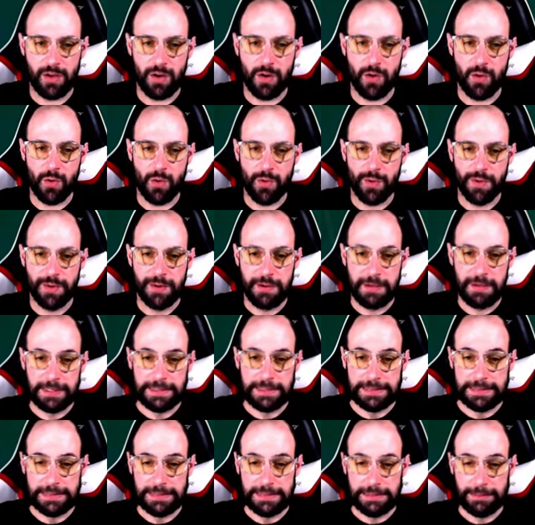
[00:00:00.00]
Oh.
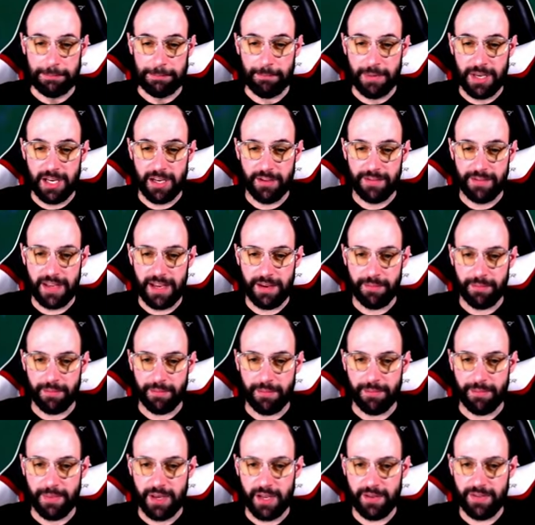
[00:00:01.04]
Many of them.
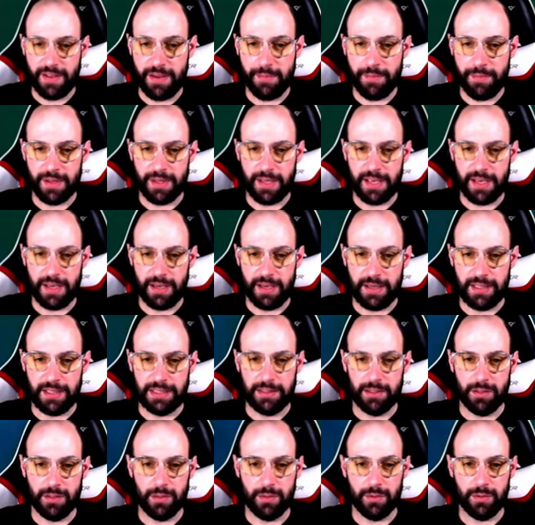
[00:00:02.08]
Many of them, but...
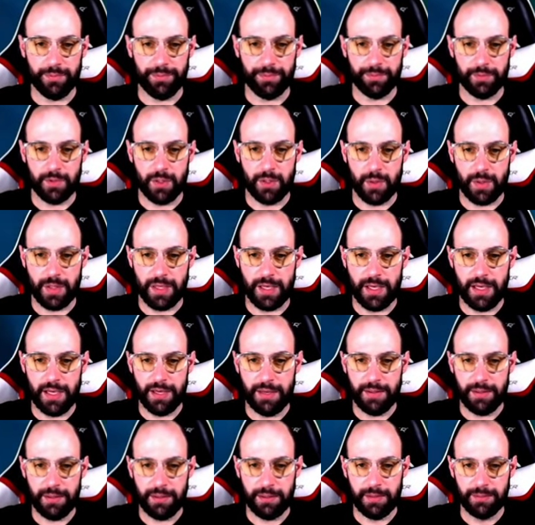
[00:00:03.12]

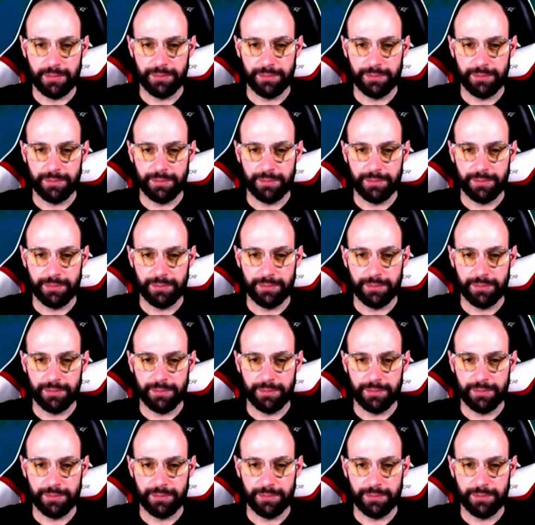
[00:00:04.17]
Okay.